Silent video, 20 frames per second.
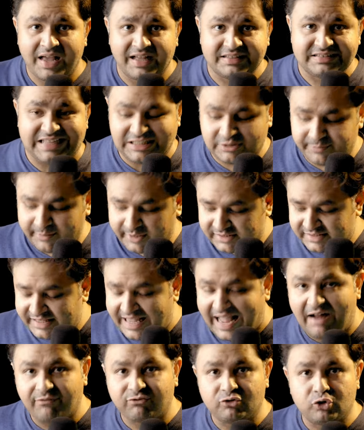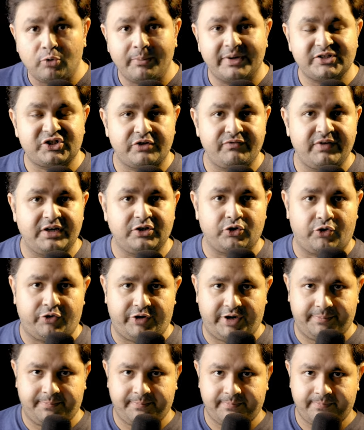That's because they have too much
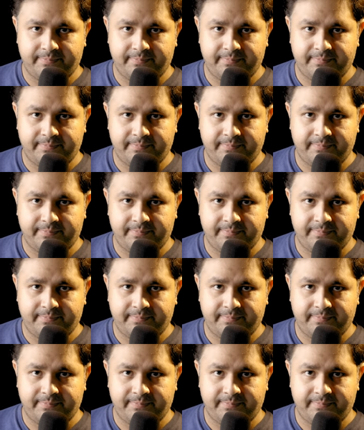inventory.